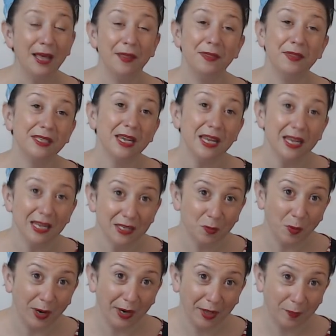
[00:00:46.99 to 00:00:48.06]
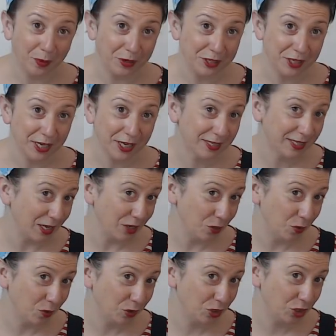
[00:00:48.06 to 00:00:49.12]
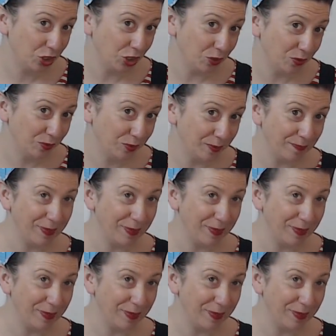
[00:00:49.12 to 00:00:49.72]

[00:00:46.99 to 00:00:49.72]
this is one of the projects that you could choose.